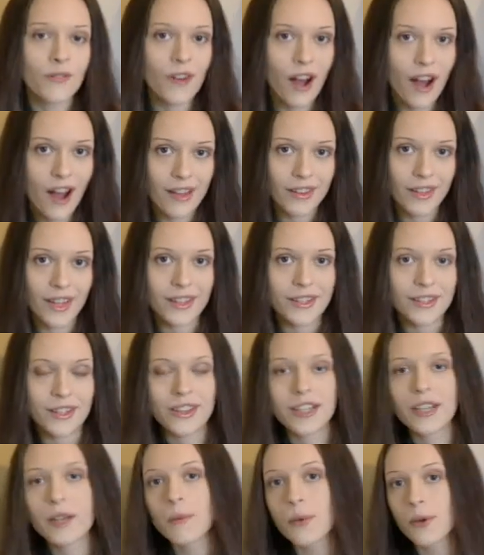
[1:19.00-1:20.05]
a Highlander
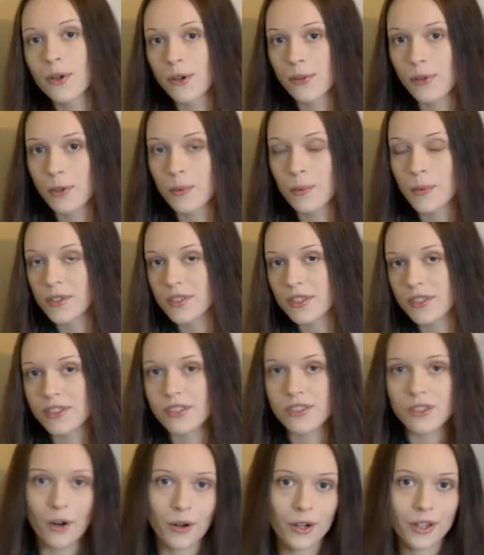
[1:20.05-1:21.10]
thing where a group was
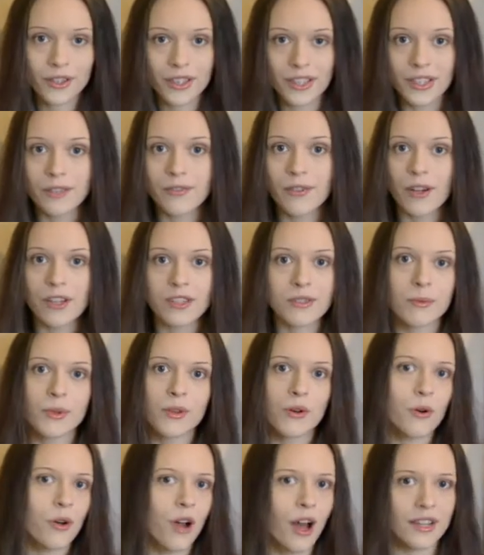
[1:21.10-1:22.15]
historically diverse with
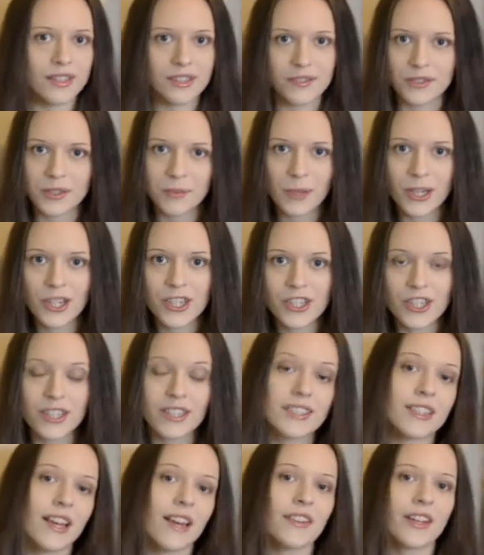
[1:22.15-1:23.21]
all kinds of
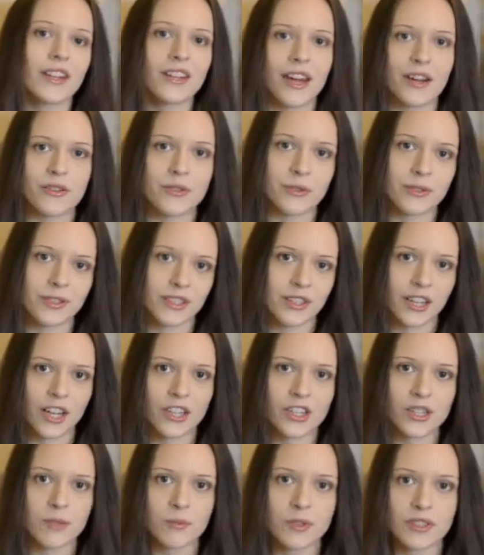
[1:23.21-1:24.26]
species and then natural
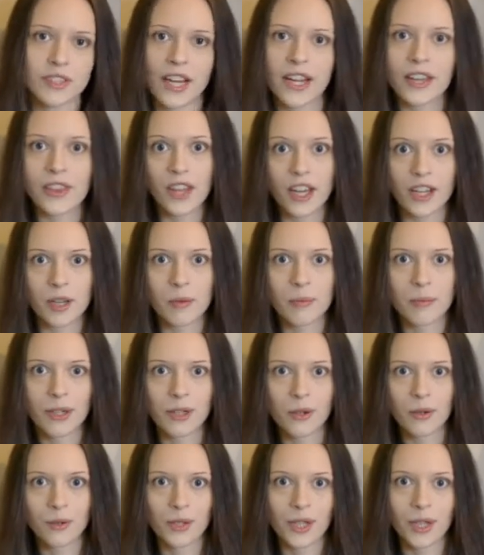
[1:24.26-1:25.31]
selection was like there can be
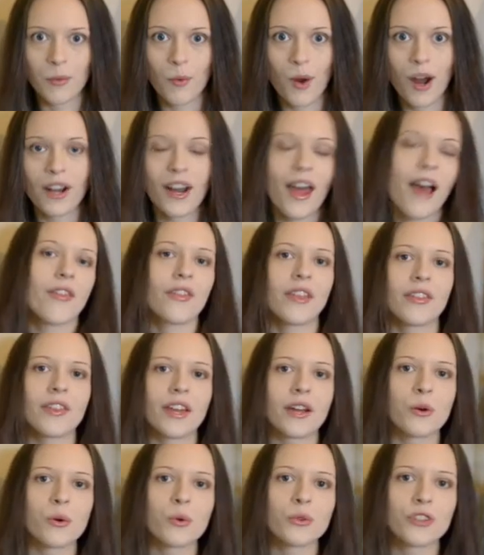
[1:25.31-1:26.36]
only one and then
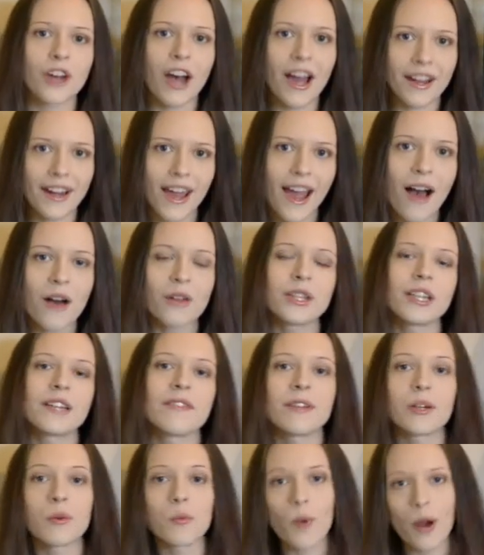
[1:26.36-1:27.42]
they all died out
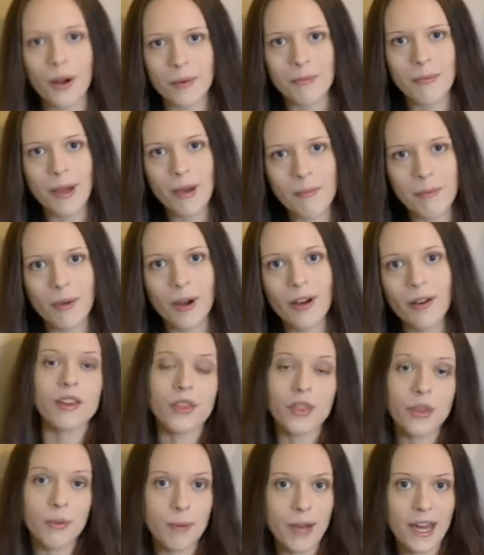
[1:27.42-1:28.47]
leaving one member.
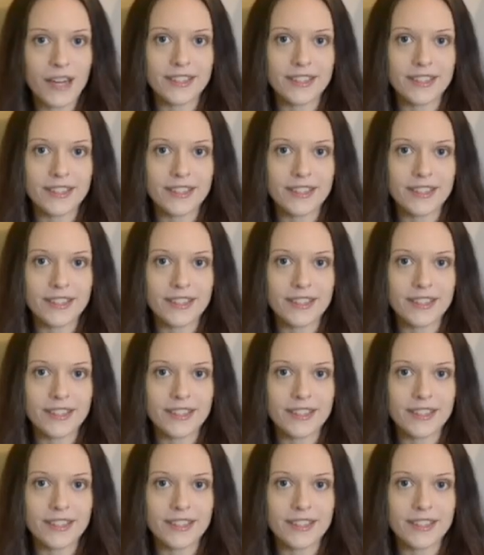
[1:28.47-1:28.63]
The bear